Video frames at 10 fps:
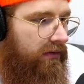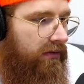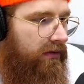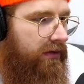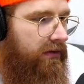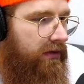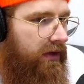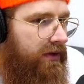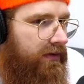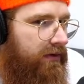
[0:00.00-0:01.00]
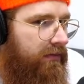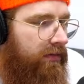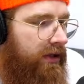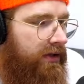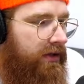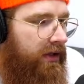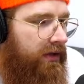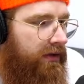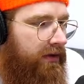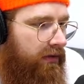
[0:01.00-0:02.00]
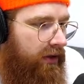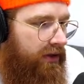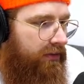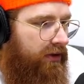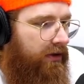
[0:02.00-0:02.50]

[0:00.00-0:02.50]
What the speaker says: that was for Breast Cancer Awareness Month.